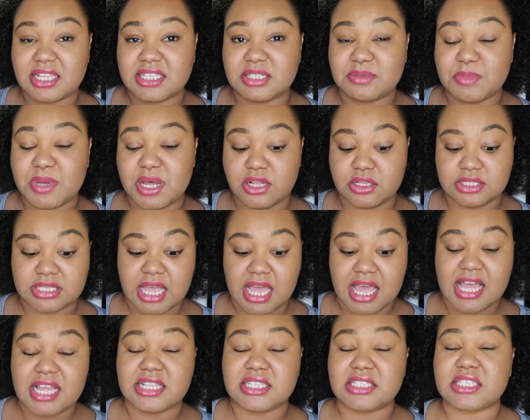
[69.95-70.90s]
It smells
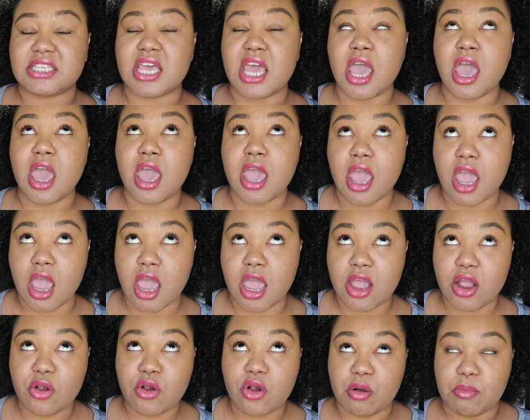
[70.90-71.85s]

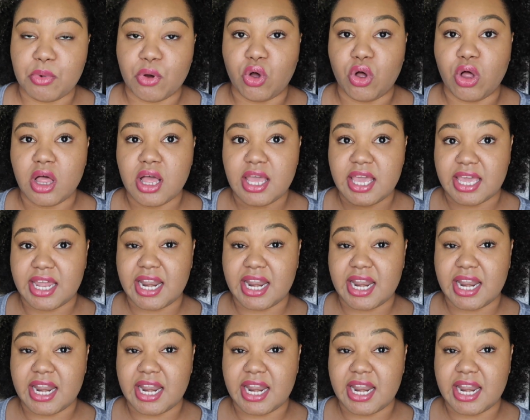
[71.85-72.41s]
terrible.